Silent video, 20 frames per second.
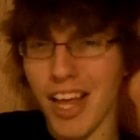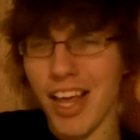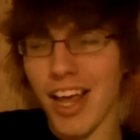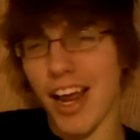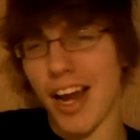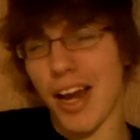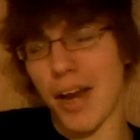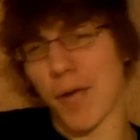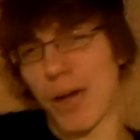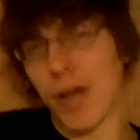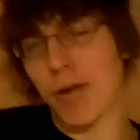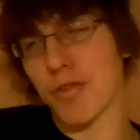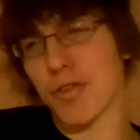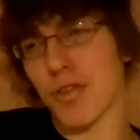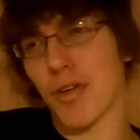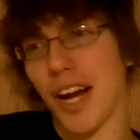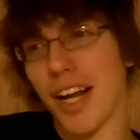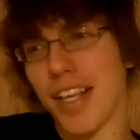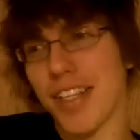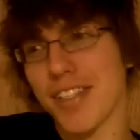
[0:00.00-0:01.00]
Anyway, it was
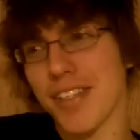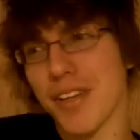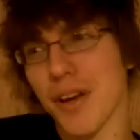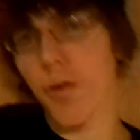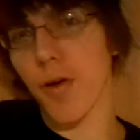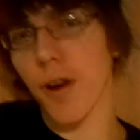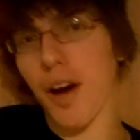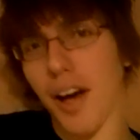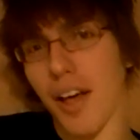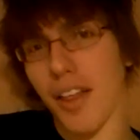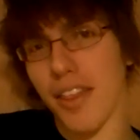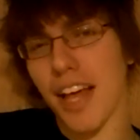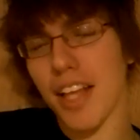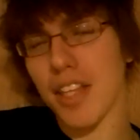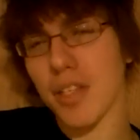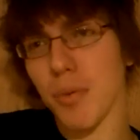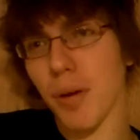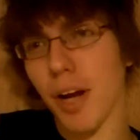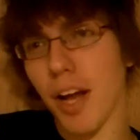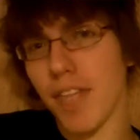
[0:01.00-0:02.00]
great. So
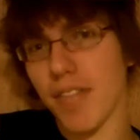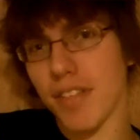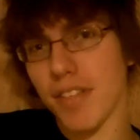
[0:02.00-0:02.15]
that's what I have to